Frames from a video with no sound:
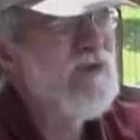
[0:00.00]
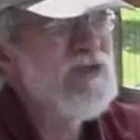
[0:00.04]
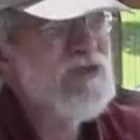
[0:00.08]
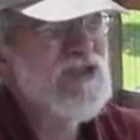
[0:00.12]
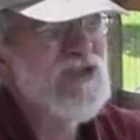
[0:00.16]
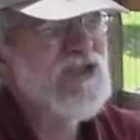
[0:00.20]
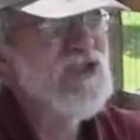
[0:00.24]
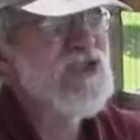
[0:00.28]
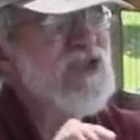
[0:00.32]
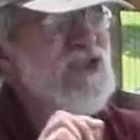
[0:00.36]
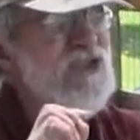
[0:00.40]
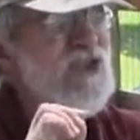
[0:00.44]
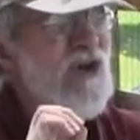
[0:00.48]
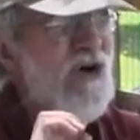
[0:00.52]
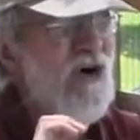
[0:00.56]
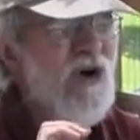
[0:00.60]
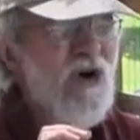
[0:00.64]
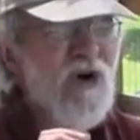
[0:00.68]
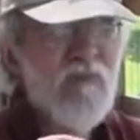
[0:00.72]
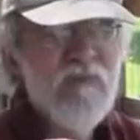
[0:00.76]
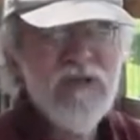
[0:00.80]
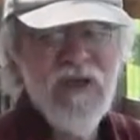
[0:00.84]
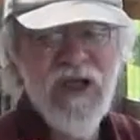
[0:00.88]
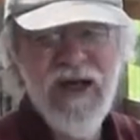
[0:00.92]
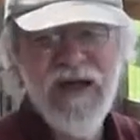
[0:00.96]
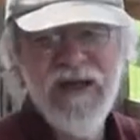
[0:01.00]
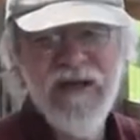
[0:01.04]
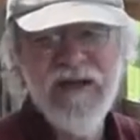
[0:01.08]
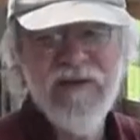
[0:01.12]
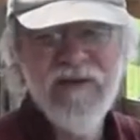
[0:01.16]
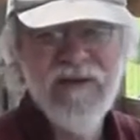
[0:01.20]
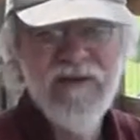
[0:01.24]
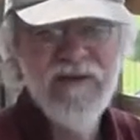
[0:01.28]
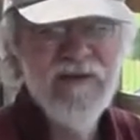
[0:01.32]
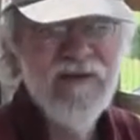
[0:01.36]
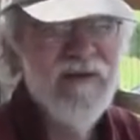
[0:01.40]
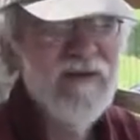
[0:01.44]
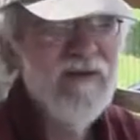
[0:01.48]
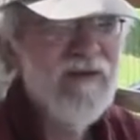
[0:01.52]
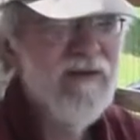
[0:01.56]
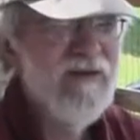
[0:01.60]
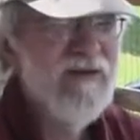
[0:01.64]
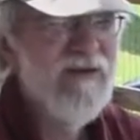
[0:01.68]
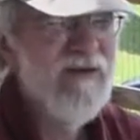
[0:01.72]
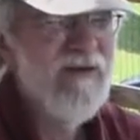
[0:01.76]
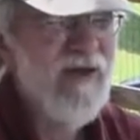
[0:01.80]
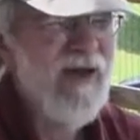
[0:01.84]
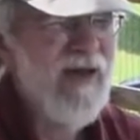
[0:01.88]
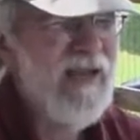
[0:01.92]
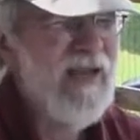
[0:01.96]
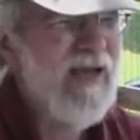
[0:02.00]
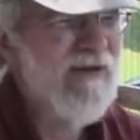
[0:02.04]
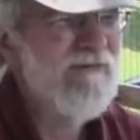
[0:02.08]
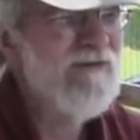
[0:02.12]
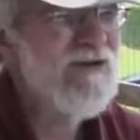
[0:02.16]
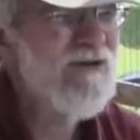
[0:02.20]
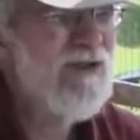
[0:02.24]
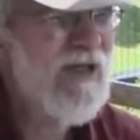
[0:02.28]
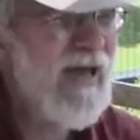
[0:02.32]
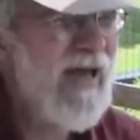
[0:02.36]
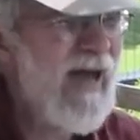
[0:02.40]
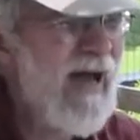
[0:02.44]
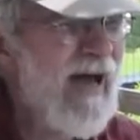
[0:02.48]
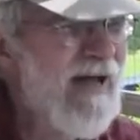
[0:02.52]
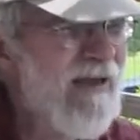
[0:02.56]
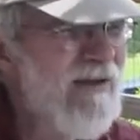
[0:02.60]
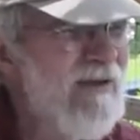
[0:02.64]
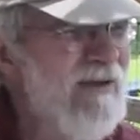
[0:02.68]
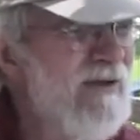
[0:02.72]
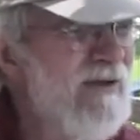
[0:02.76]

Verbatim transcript: was just so blighted. And after that,